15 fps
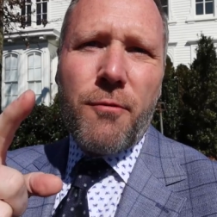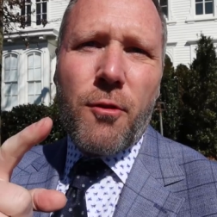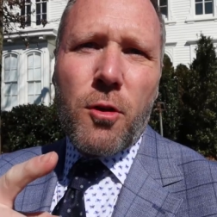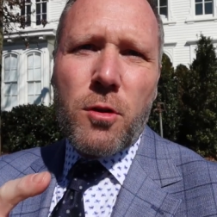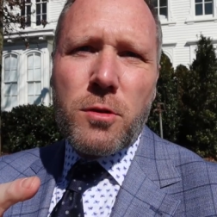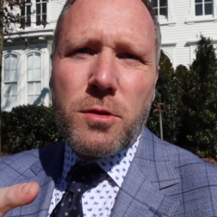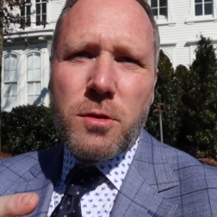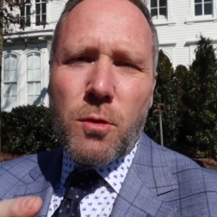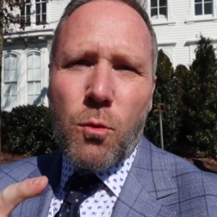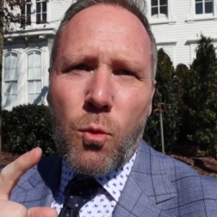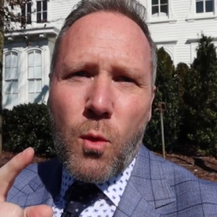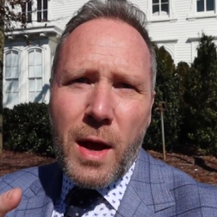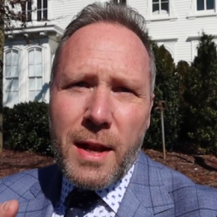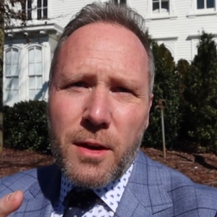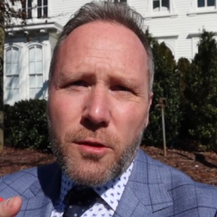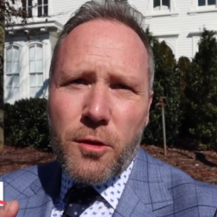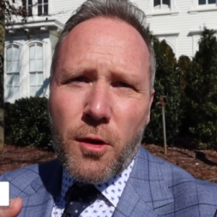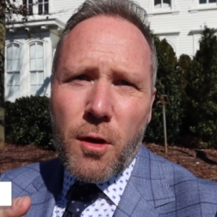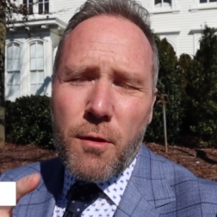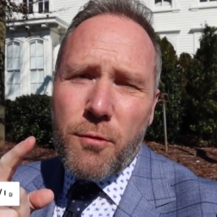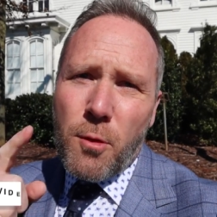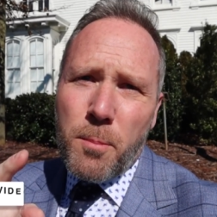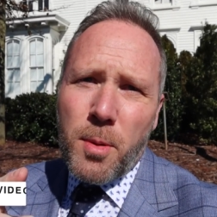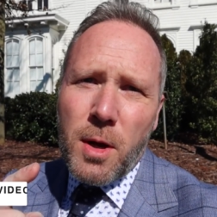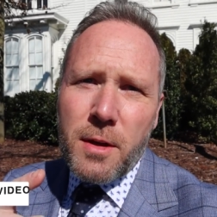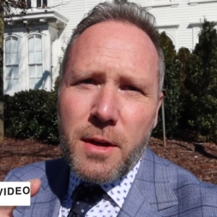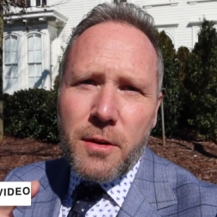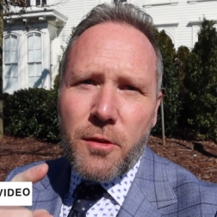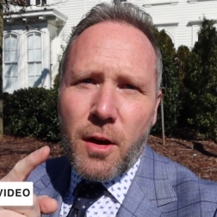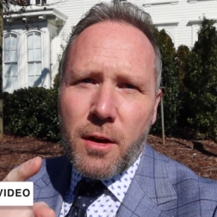first wedding show for Bunn
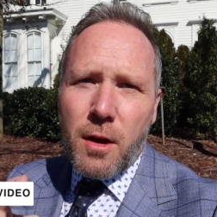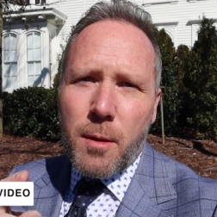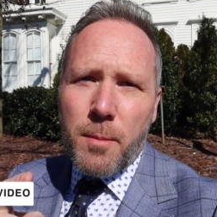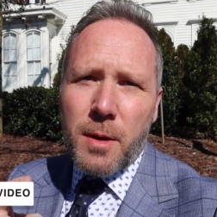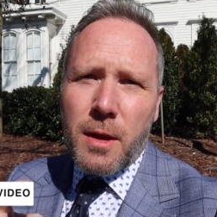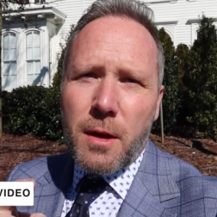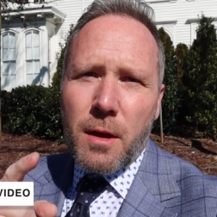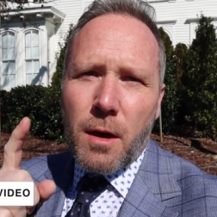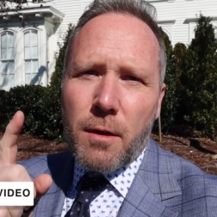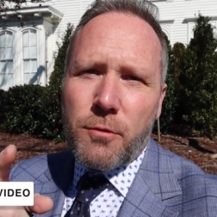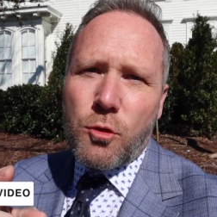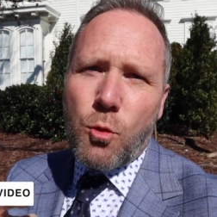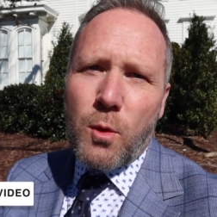DJ Company of